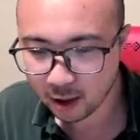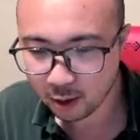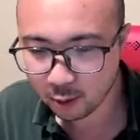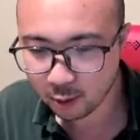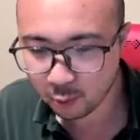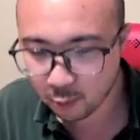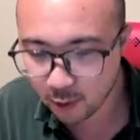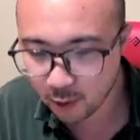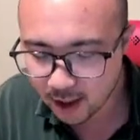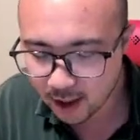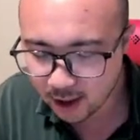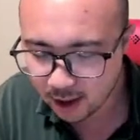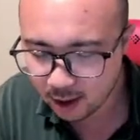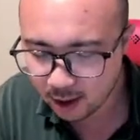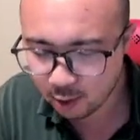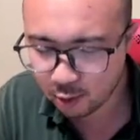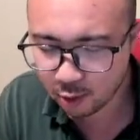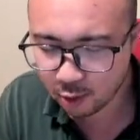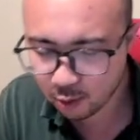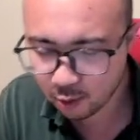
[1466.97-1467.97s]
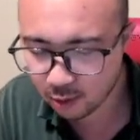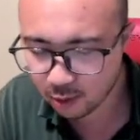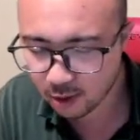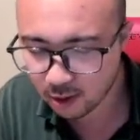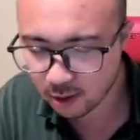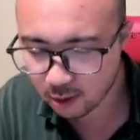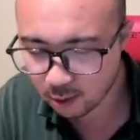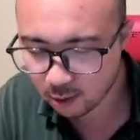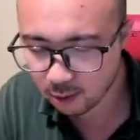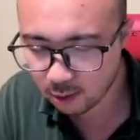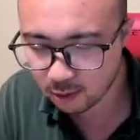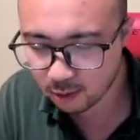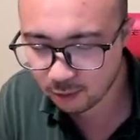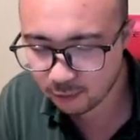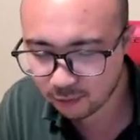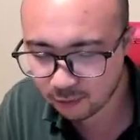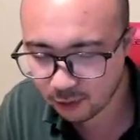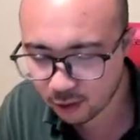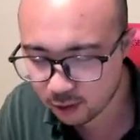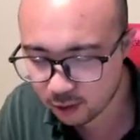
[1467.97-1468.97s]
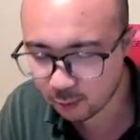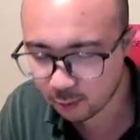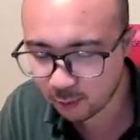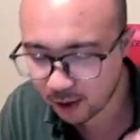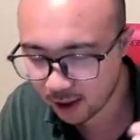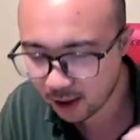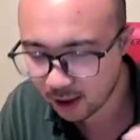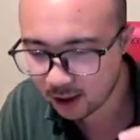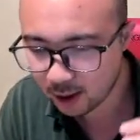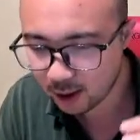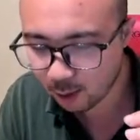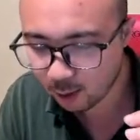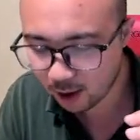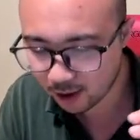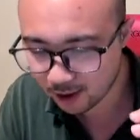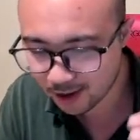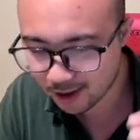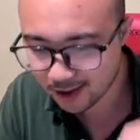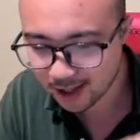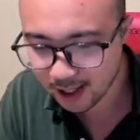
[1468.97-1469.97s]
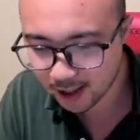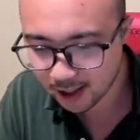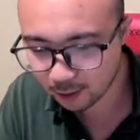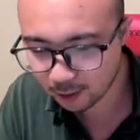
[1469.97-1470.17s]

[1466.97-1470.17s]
you really need to first understand,